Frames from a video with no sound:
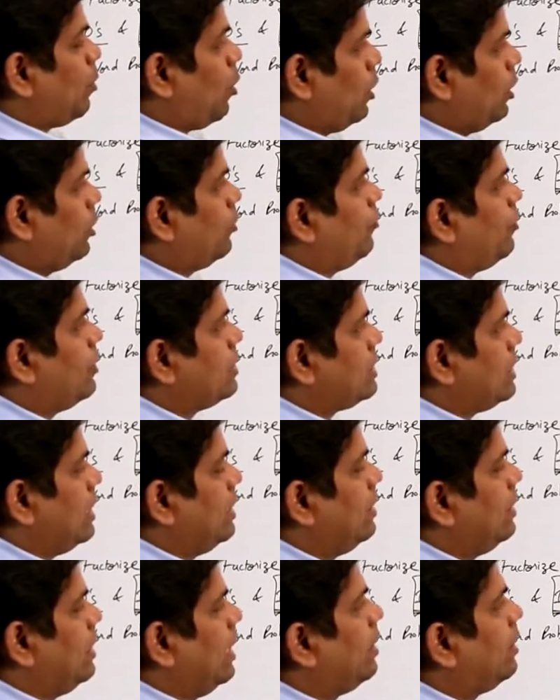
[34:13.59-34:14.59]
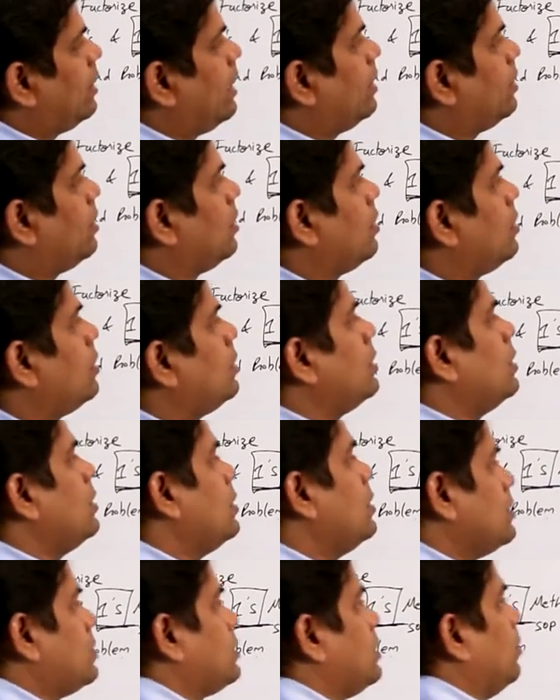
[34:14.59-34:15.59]
product first and then take the
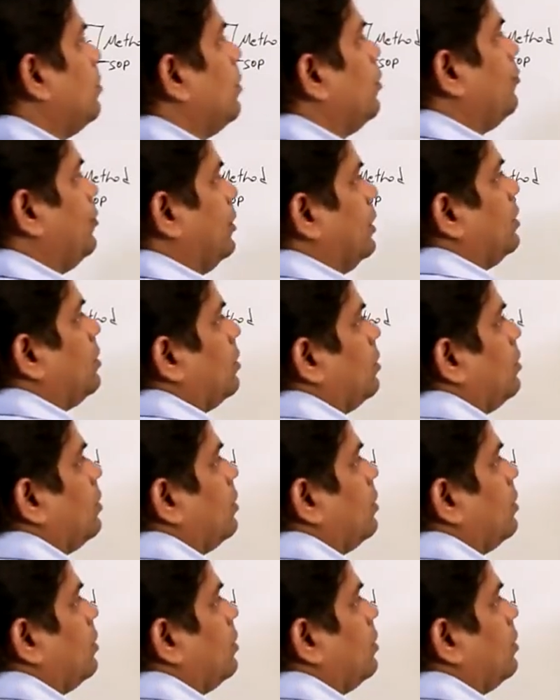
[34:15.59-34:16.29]
sum of it.